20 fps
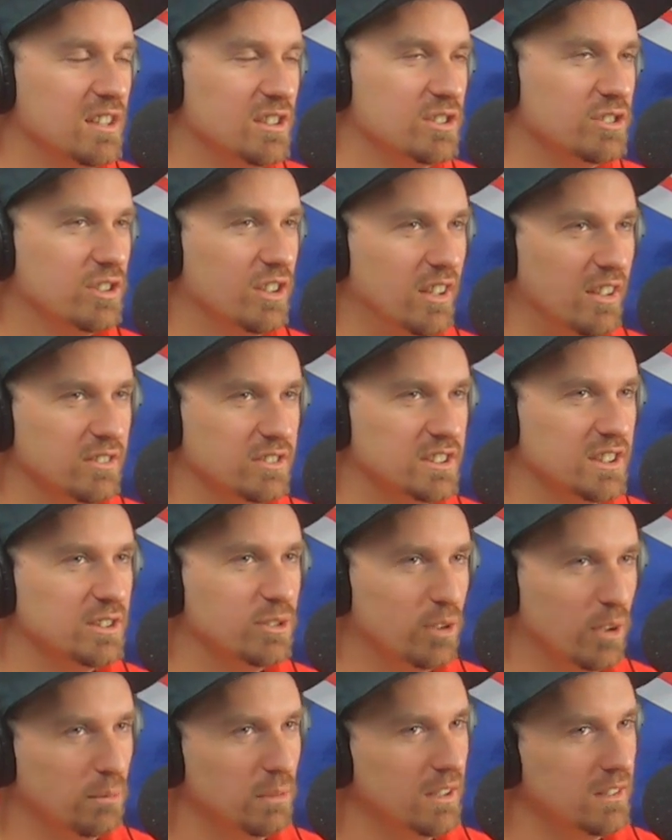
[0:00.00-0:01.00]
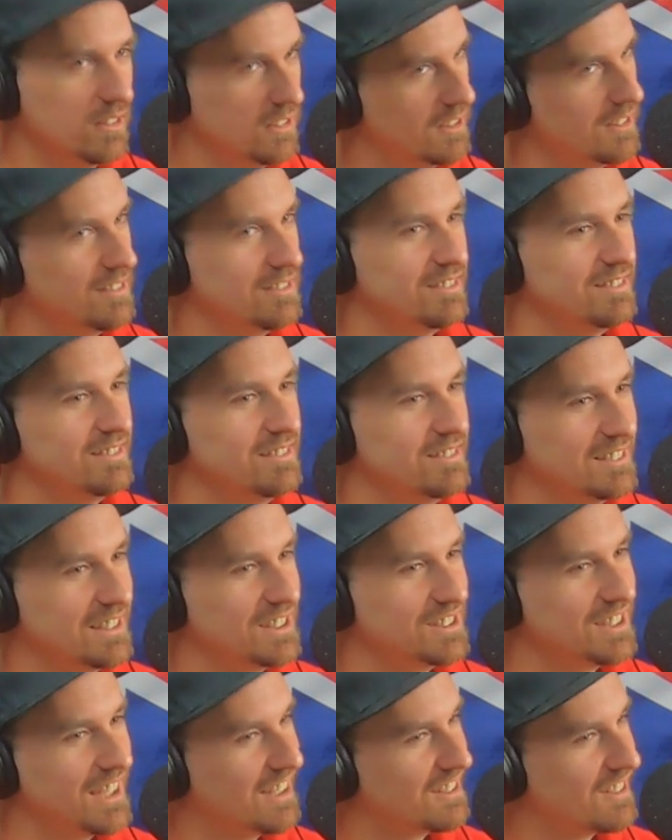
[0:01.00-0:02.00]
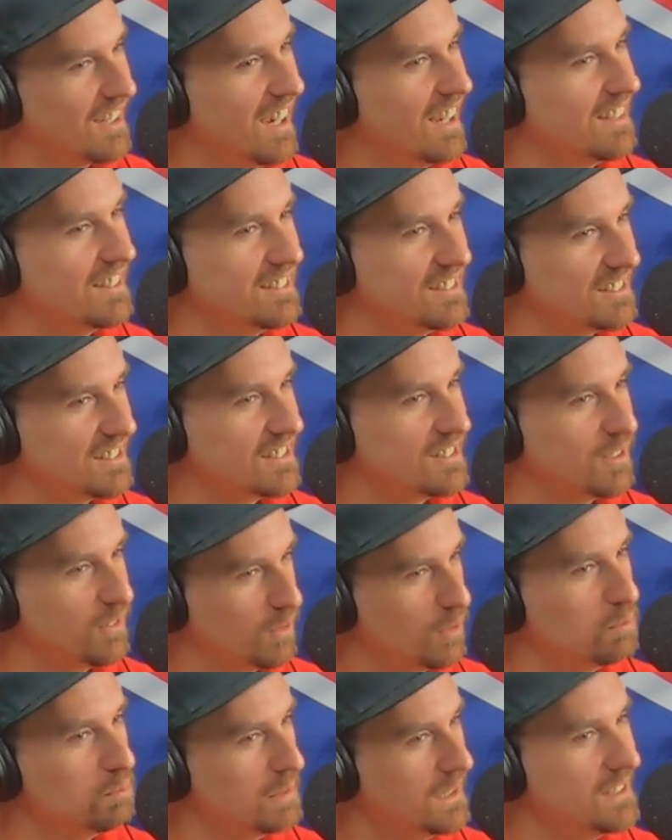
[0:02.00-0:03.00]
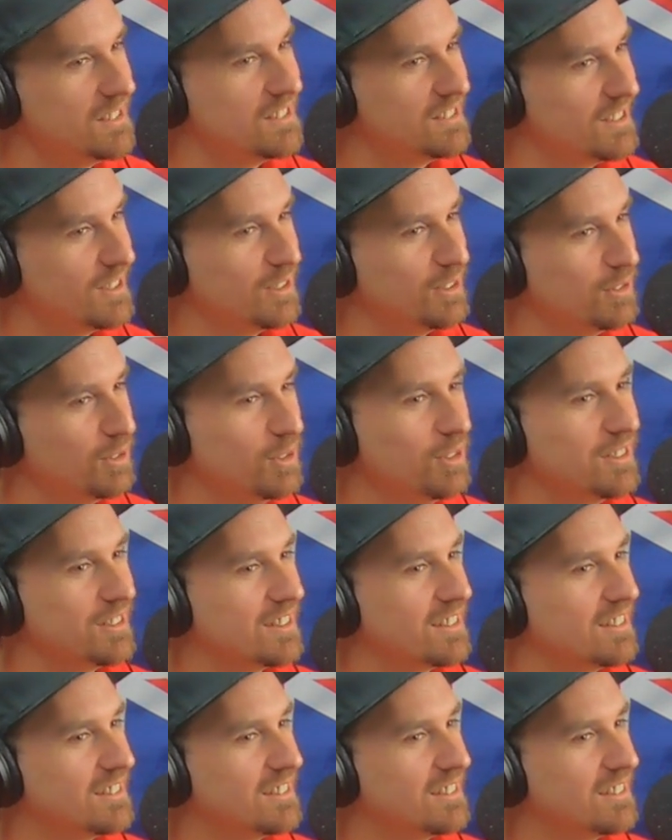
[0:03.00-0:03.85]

so I've said to her, I'm like, look, the South Island is a different beast. It is.